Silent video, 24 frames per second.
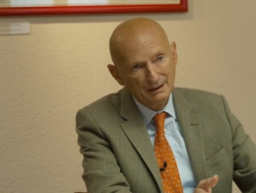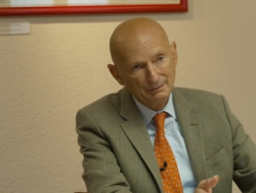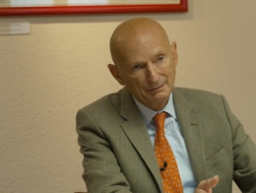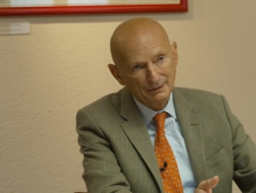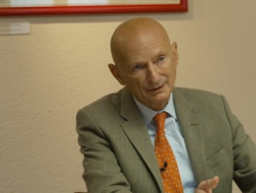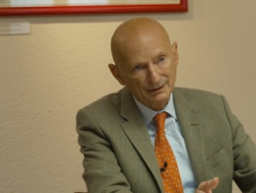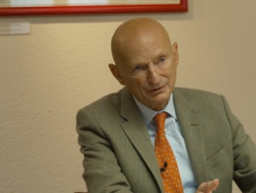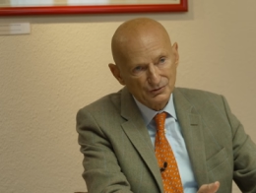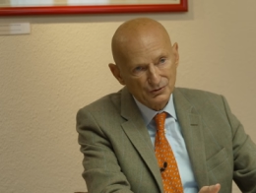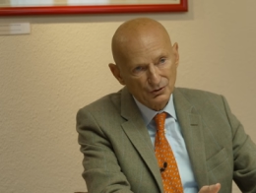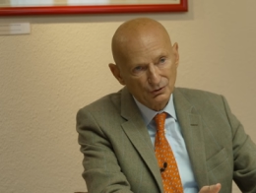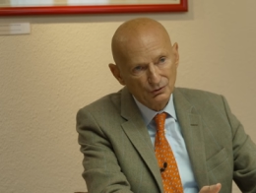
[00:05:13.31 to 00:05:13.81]

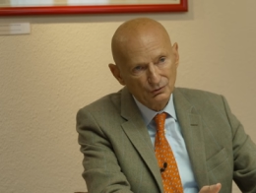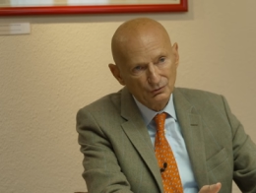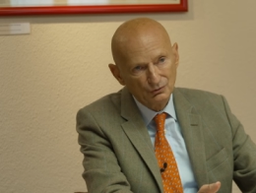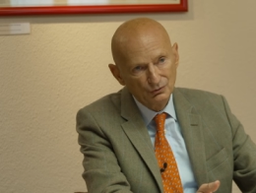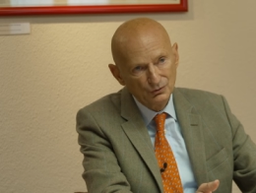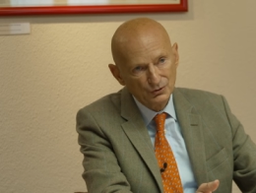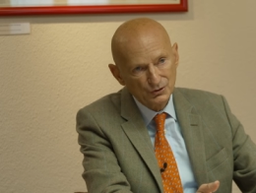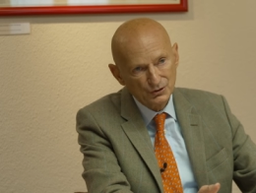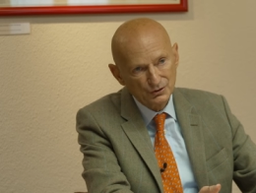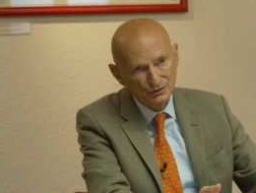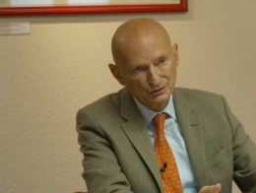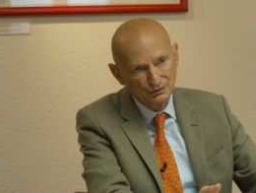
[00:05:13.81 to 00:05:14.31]
But the
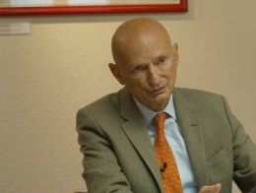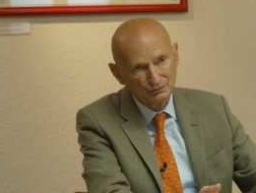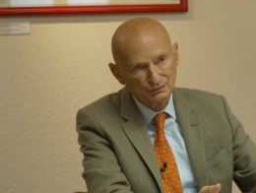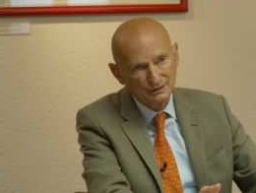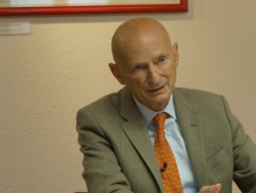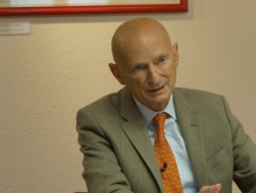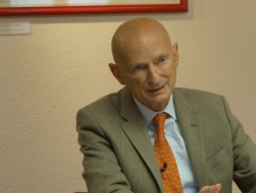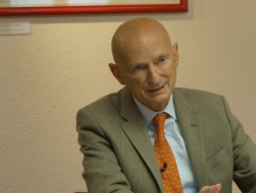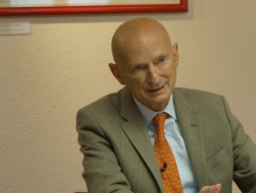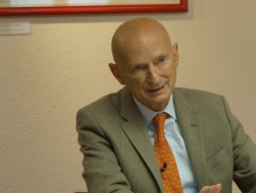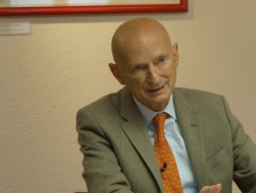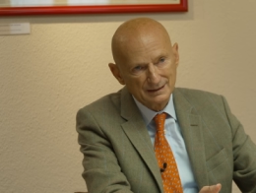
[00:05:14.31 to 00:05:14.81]
solution to
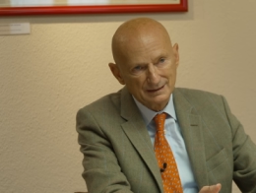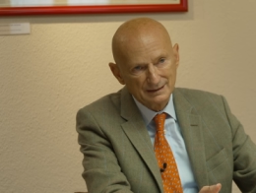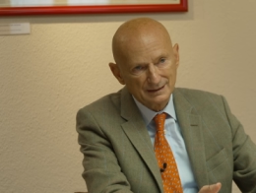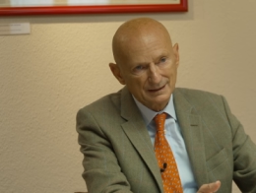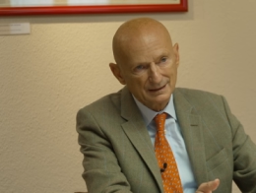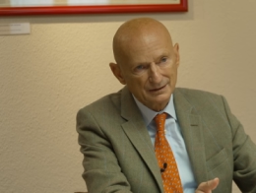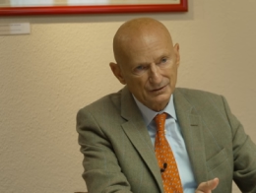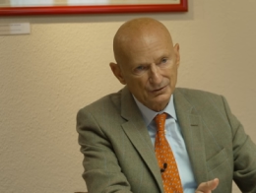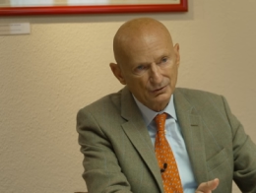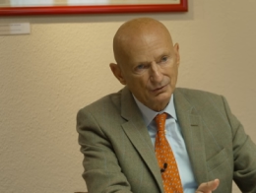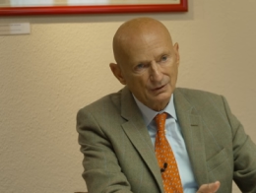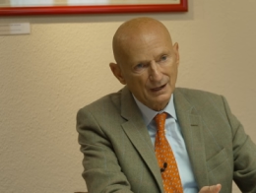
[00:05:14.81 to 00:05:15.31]

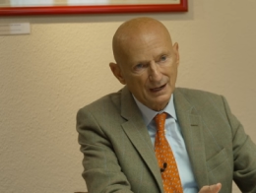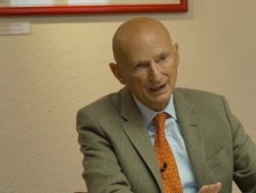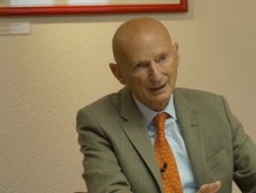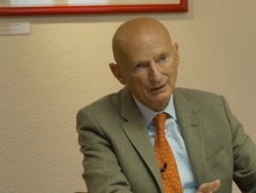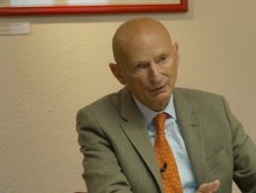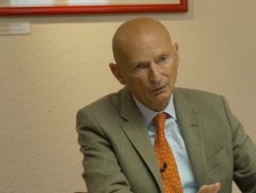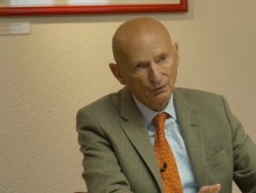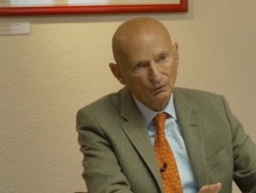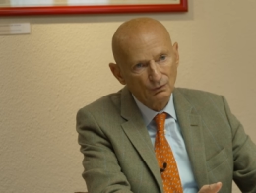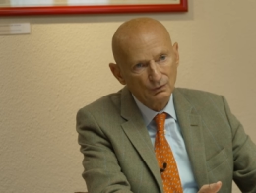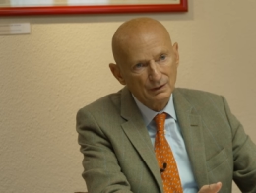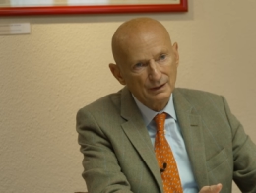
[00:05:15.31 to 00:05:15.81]
diseases you
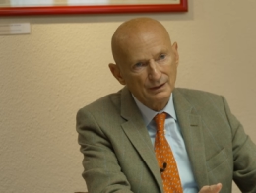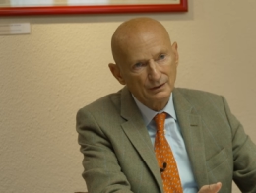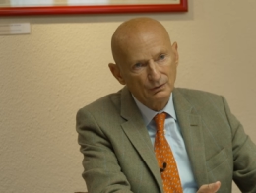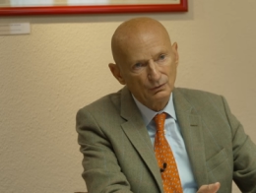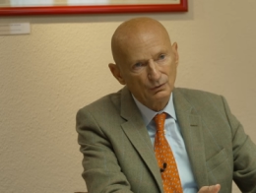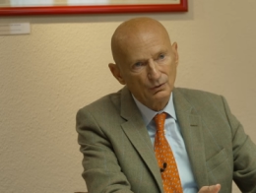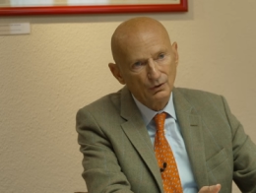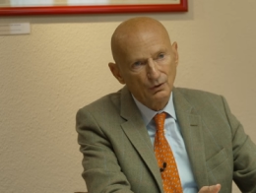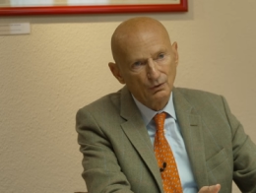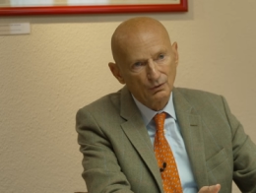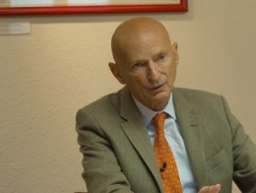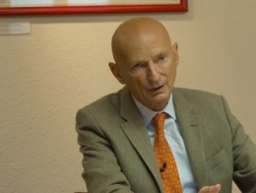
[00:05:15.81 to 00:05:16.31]
can only
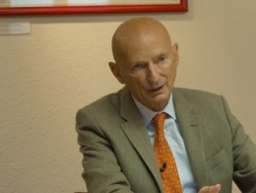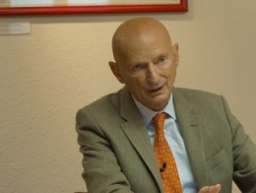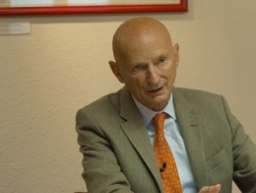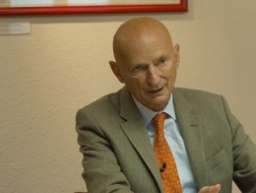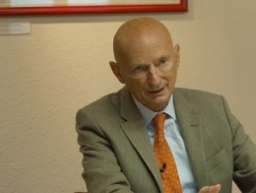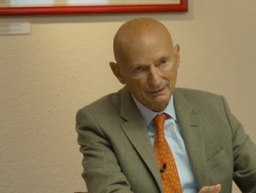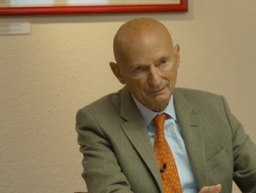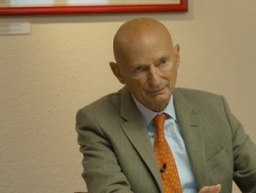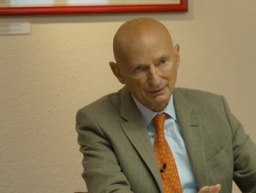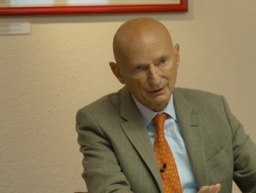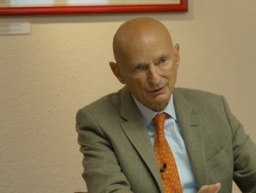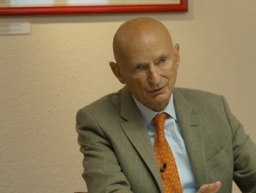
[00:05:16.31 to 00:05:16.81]
do
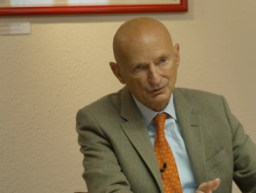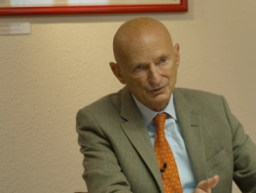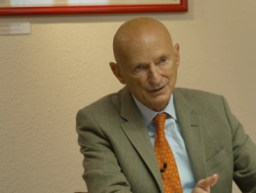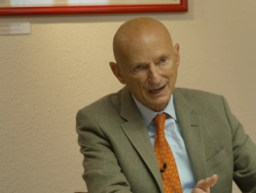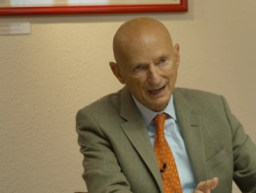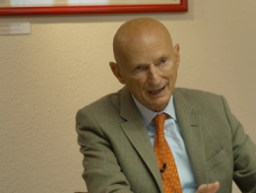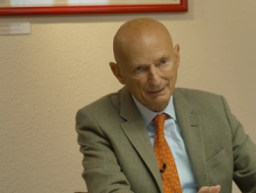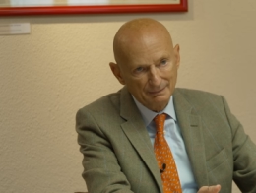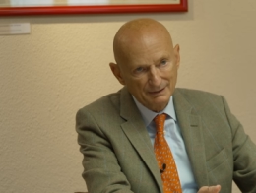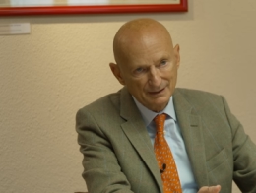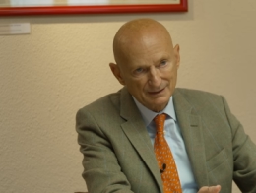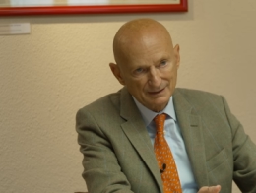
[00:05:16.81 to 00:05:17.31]
locally because
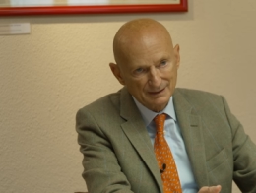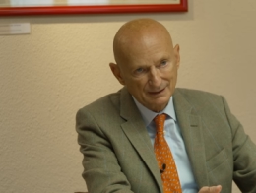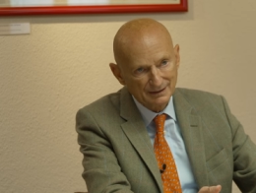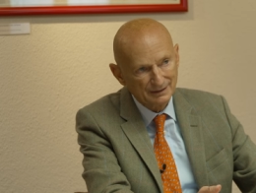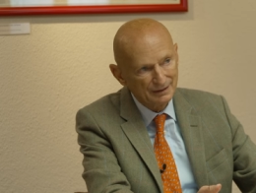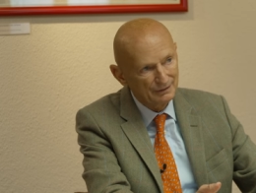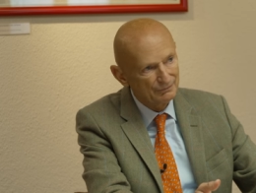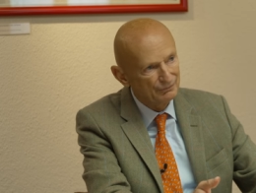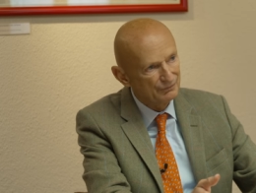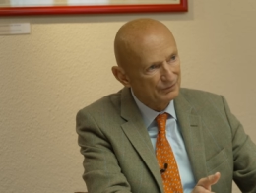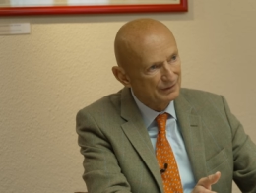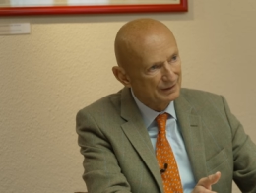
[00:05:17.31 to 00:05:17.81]
habits are
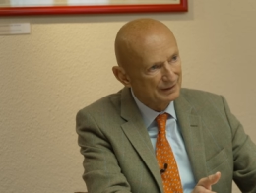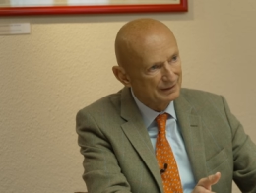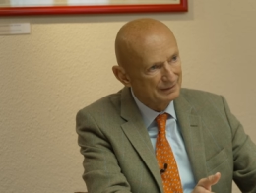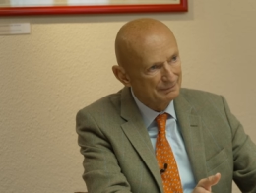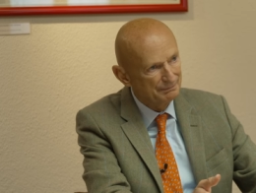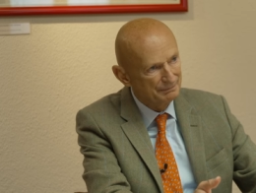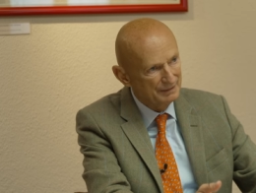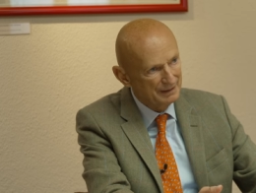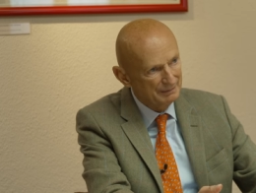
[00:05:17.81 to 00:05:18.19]
different,